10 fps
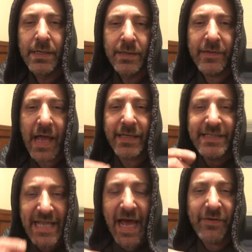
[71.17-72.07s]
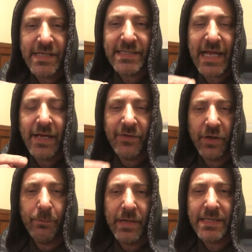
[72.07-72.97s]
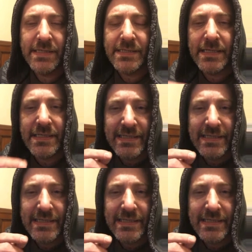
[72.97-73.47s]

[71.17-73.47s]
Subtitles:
that devastated their businesses.